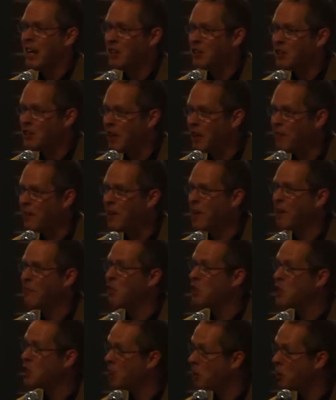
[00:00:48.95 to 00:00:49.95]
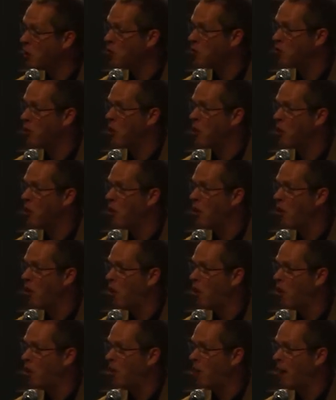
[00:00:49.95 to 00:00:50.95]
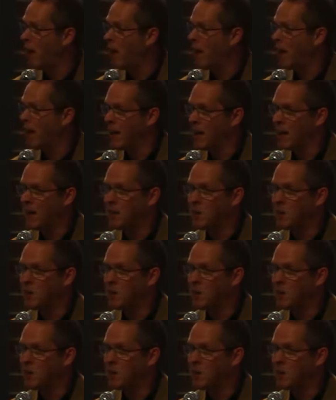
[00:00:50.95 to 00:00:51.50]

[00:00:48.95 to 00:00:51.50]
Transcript: safety for children online.